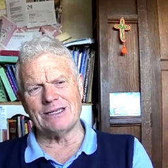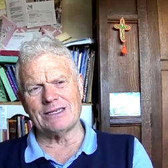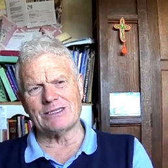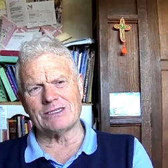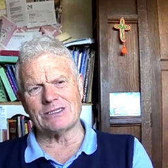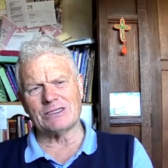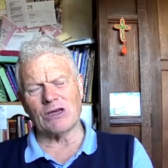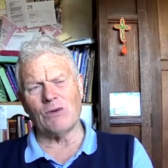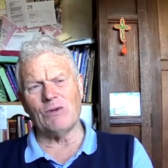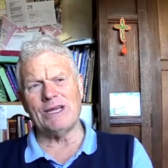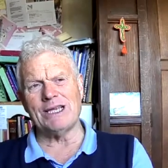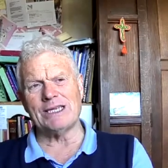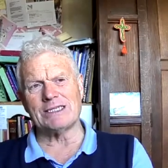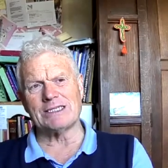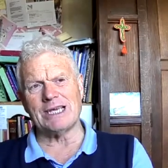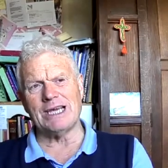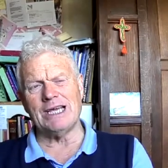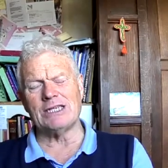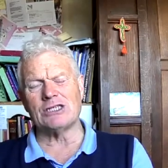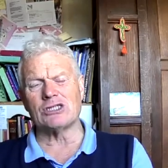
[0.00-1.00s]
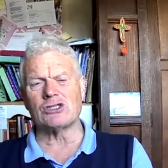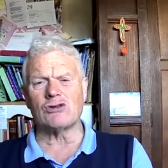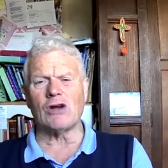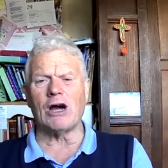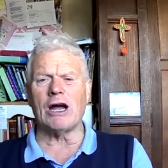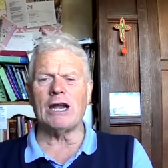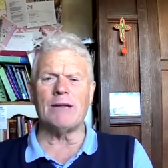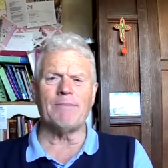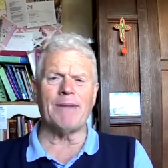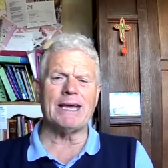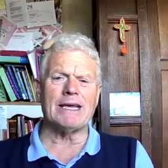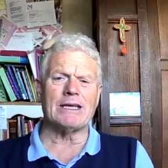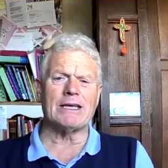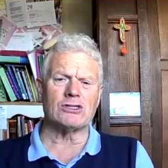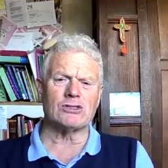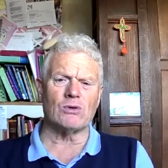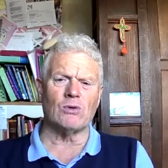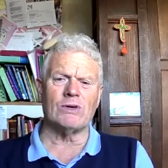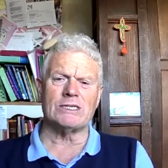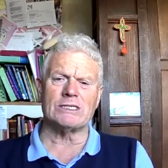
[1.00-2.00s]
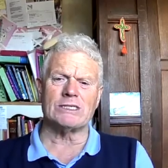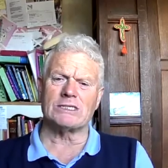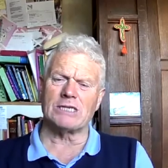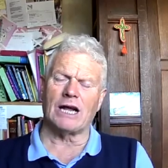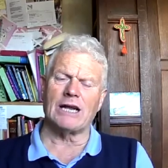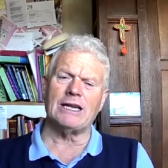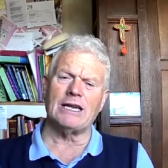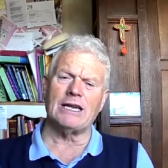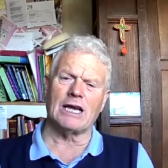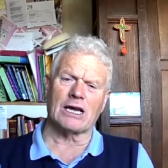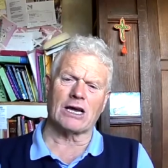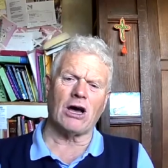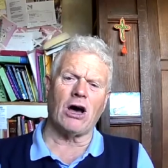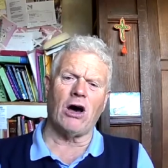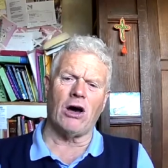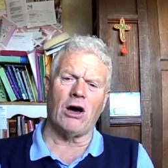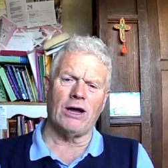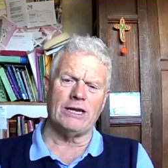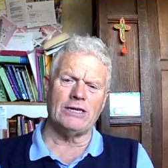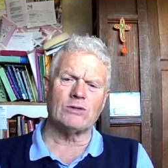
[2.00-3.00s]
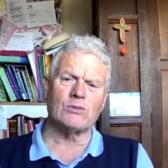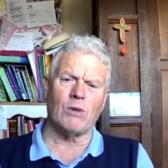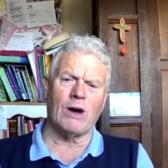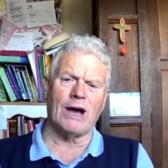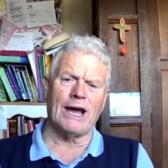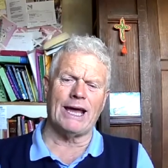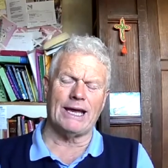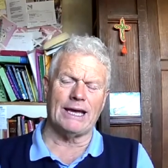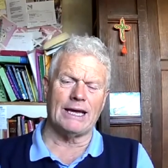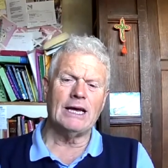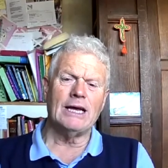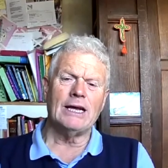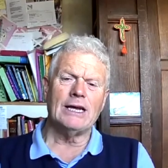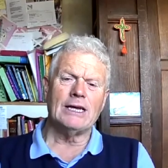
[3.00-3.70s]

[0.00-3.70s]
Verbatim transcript: so it's it's trying to make sure it's done in a kind way